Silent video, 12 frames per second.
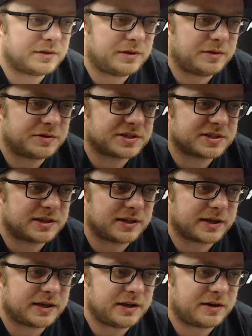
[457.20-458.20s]
You just
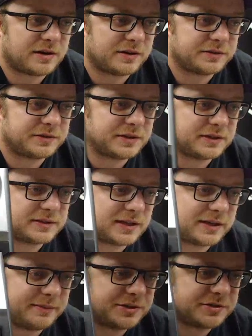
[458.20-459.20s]
click here on the
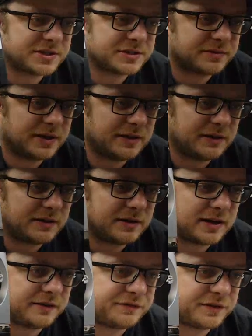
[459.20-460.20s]
telemetry screen,
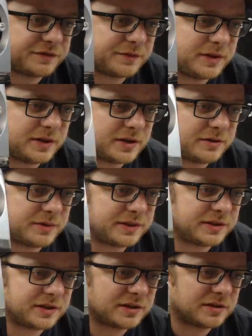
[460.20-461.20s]
and if you're familiar
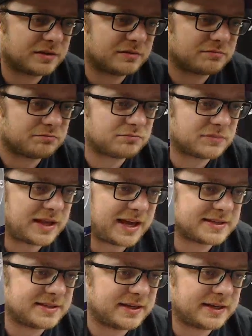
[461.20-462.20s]
with the
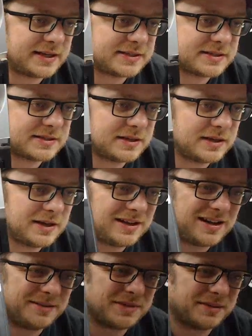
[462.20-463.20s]
X10S,
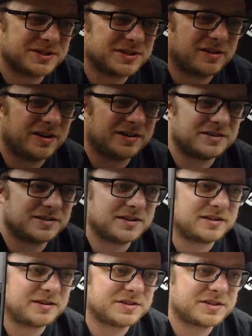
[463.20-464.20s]
I'm sorry,
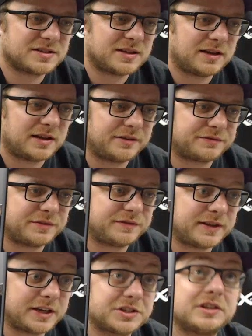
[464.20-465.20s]
there's a lot of
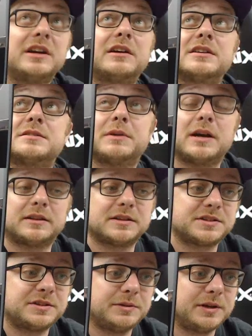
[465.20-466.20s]
reflection here because we got the
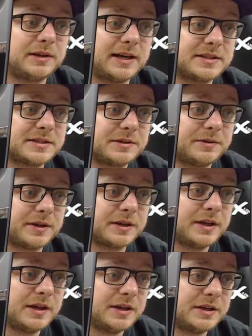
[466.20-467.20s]
studio lights going.
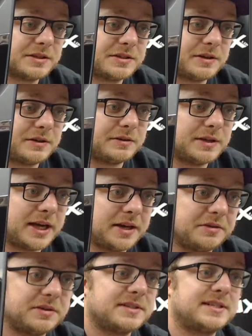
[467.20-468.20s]
So yeah,
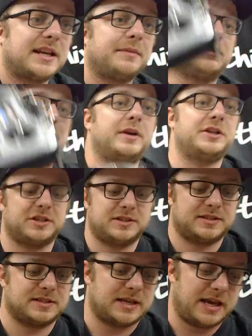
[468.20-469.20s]
you can set up the
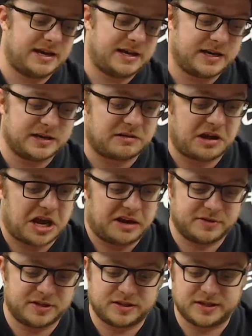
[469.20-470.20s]
widgets and
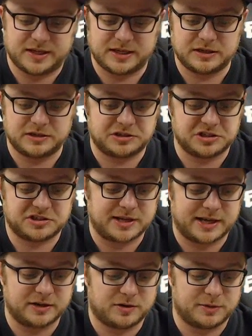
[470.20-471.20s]
everything just
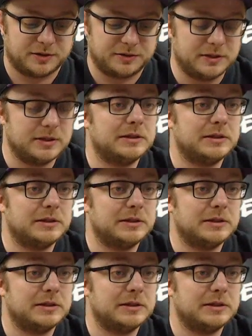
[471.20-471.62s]
like normal.